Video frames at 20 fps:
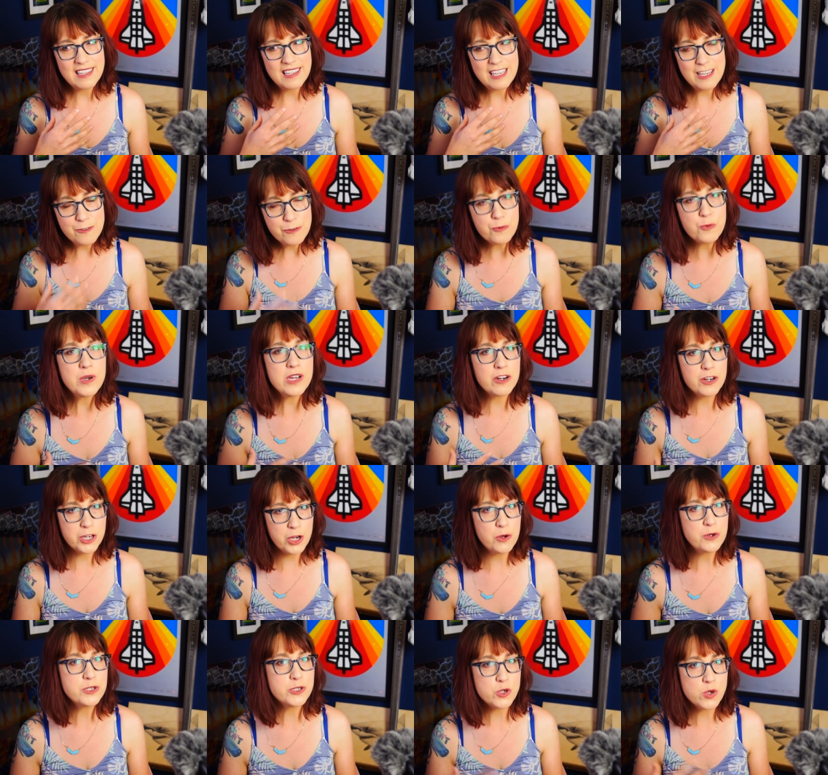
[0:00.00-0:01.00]
if we are
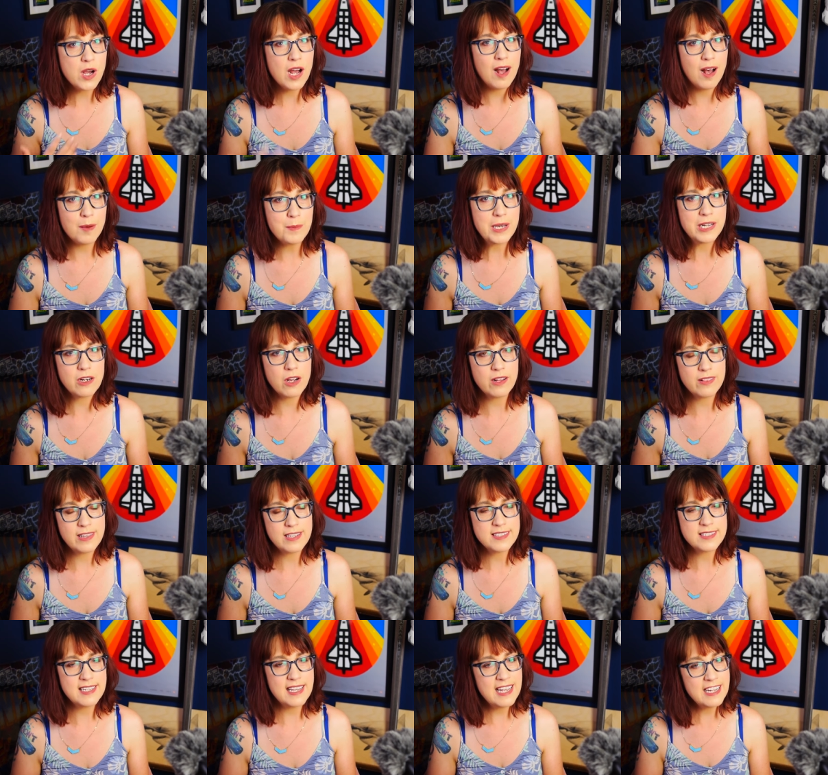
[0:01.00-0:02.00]
going to comment on
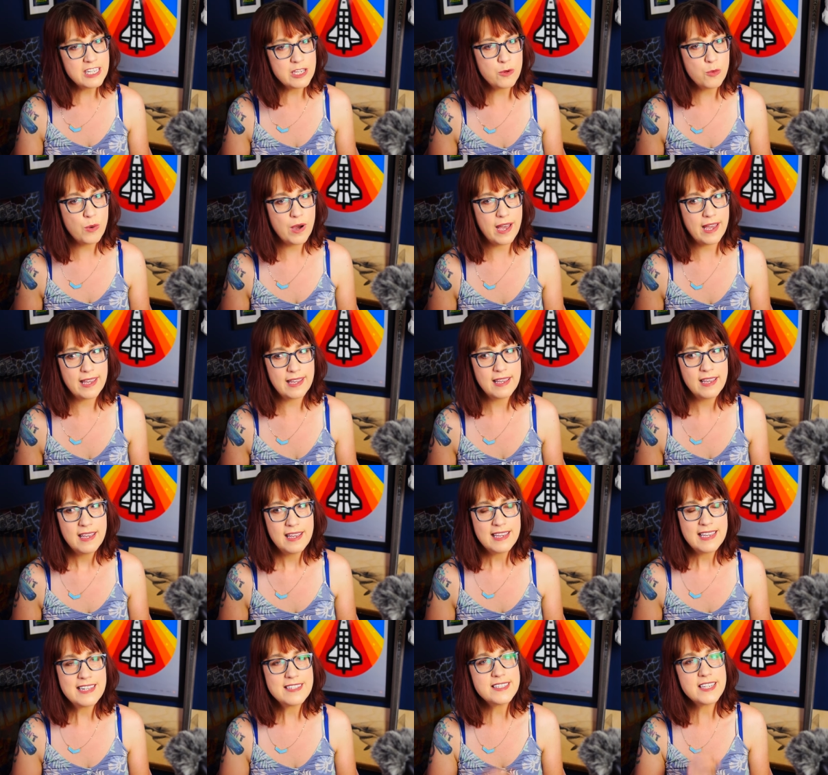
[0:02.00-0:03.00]
this anyway,
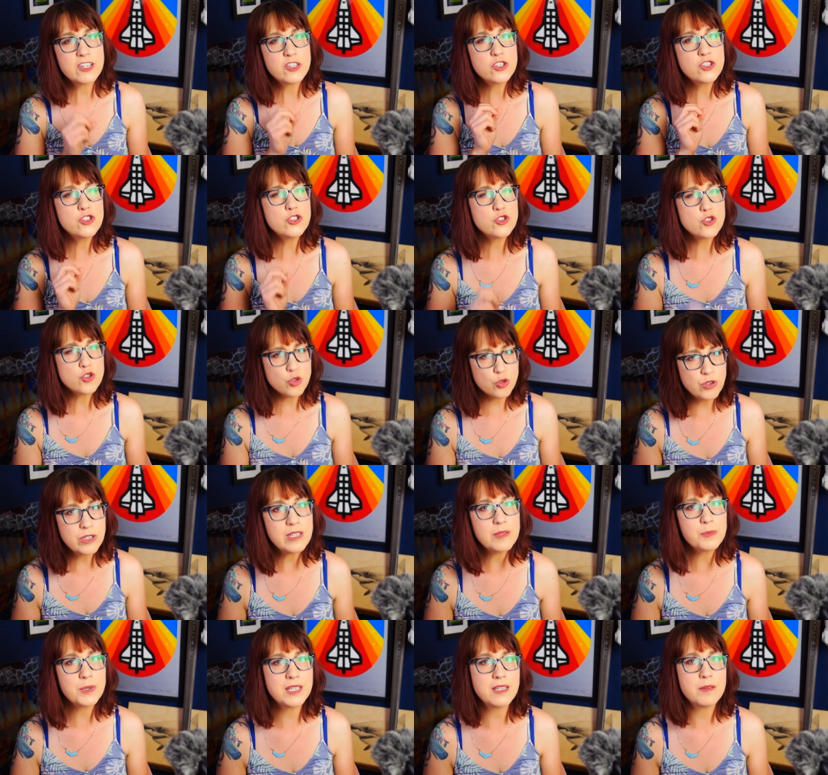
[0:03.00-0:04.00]
it's
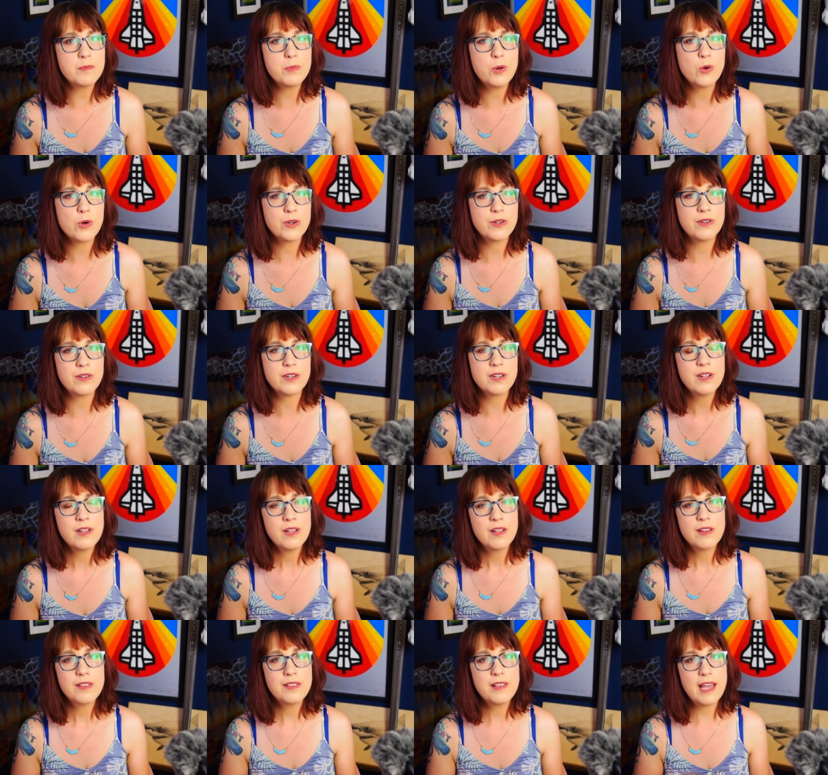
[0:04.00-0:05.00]
extremely important
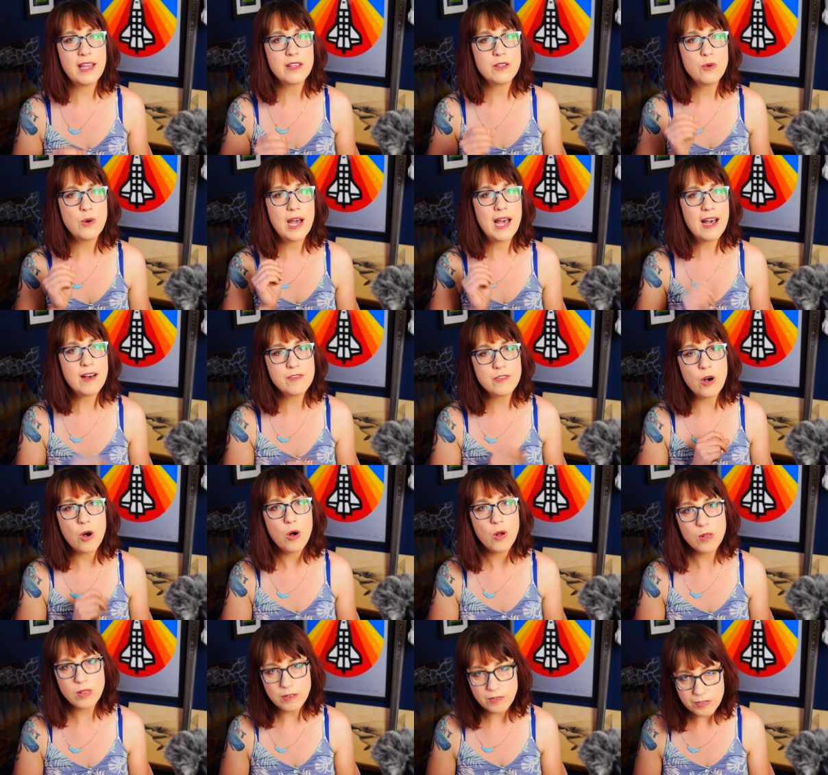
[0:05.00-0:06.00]
that you have
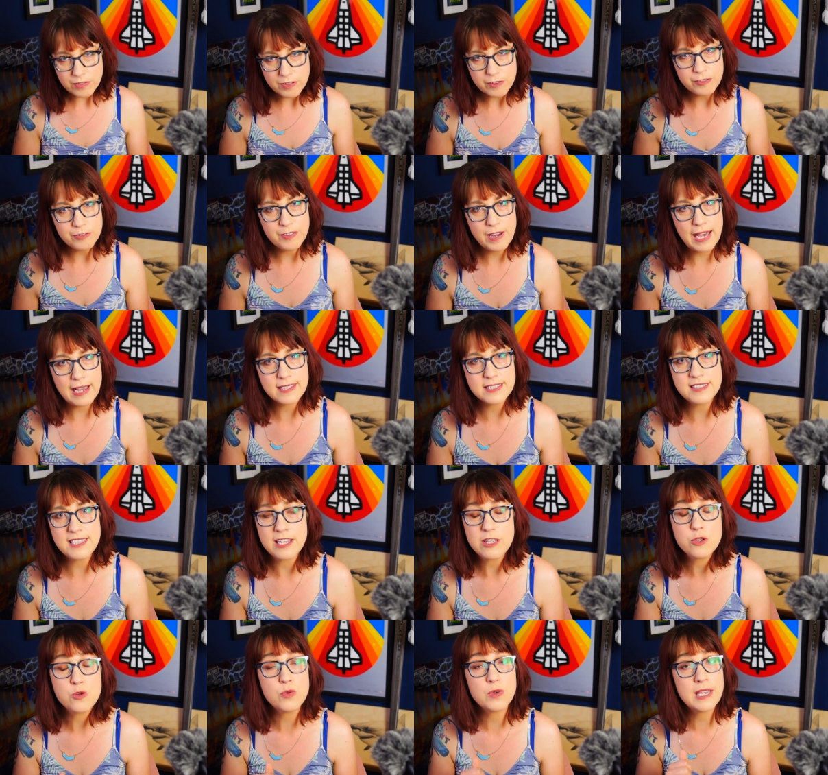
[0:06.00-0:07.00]
all of the facts
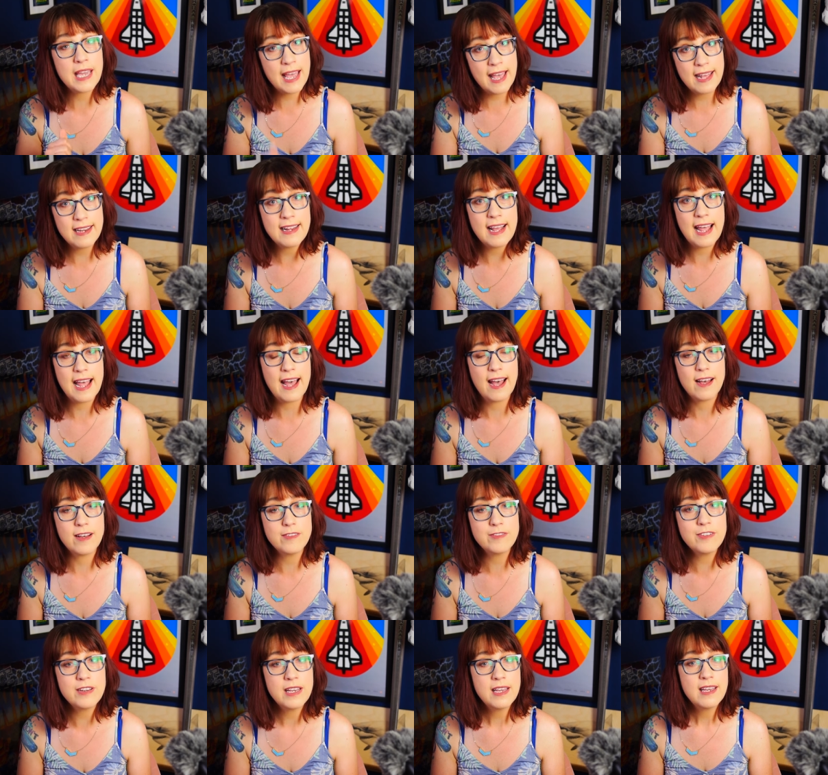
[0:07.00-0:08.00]
that you can
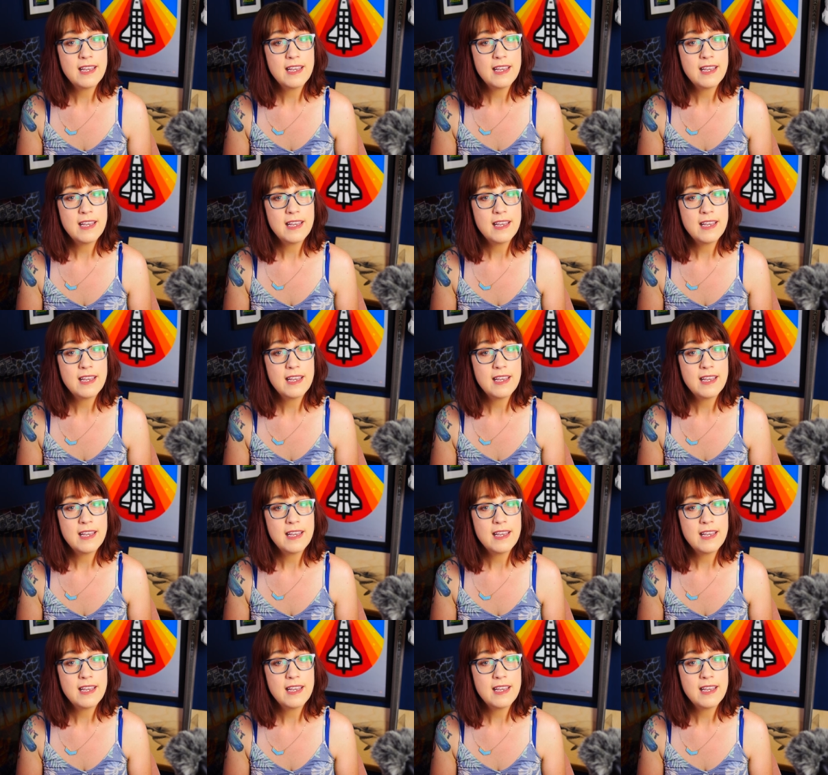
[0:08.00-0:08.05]
have